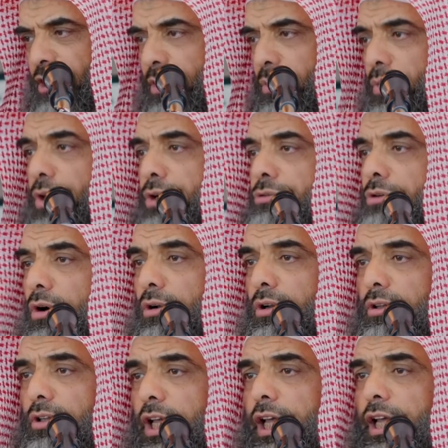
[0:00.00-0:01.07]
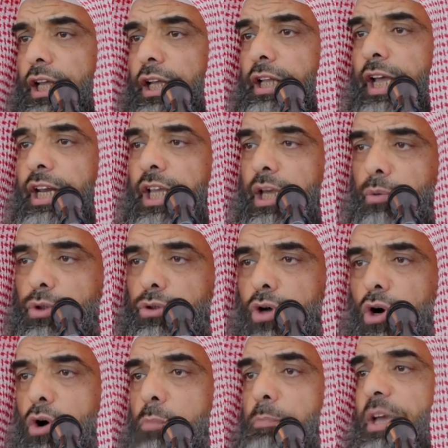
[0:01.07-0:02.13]
and it would roll and then he would
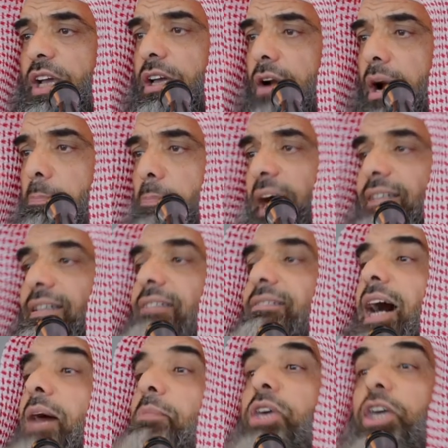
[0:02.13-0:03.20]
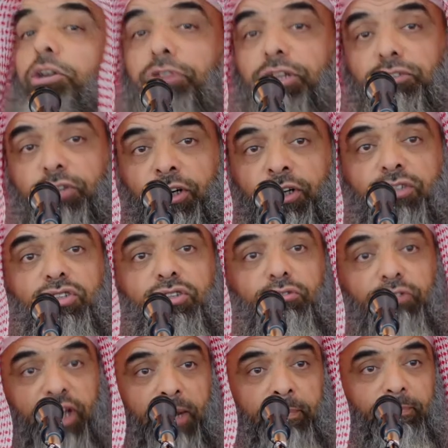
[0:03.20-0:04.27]
go pick it up by the time he returns to
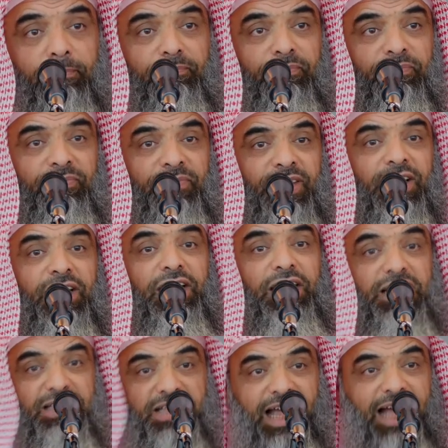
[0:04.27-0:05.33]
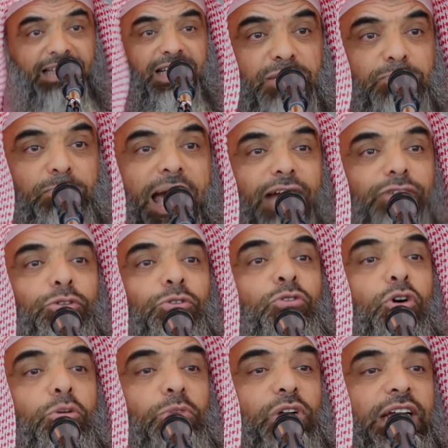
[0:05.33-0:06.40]
him his head back to
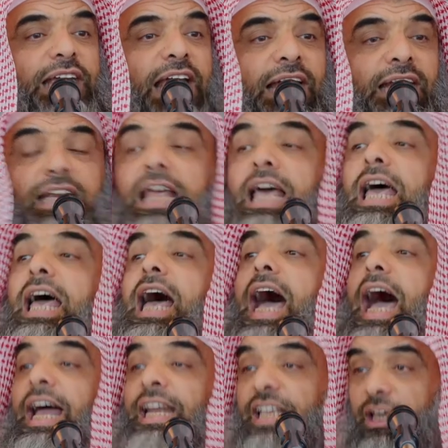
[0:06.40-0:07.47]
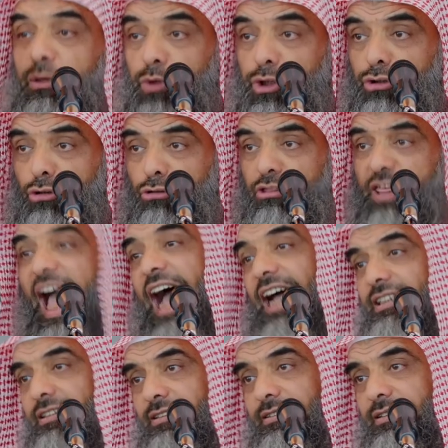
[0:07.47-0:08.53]
normal again and he would do
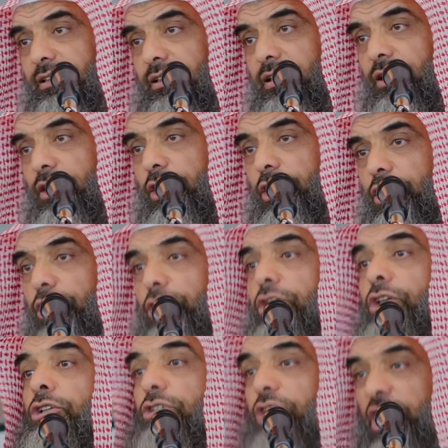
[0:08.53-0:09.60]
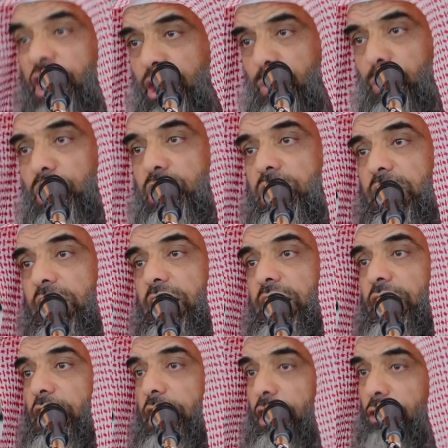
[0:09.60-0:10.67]
that continuously
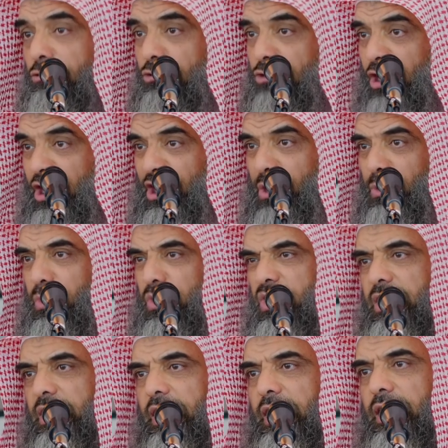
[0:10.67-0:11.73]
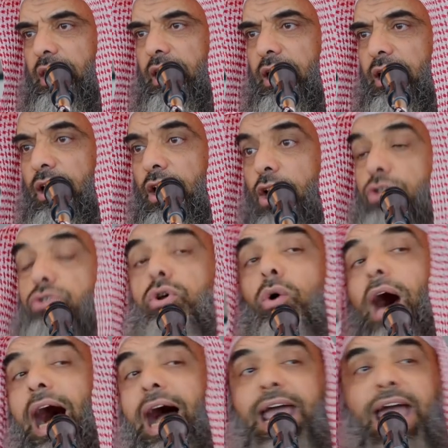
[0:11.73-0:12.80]
continuously so
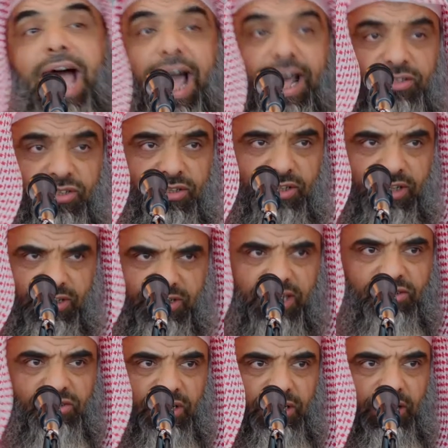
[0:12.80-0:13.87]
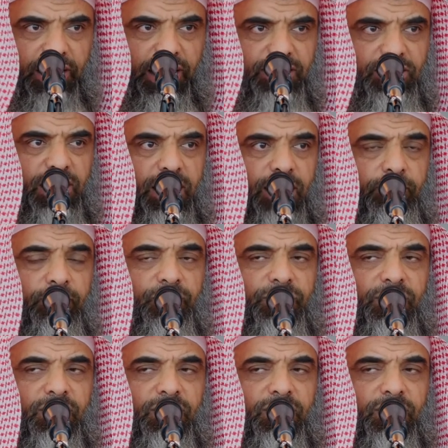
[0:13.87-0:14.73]
i asked he said sallallahu alaihi wasallam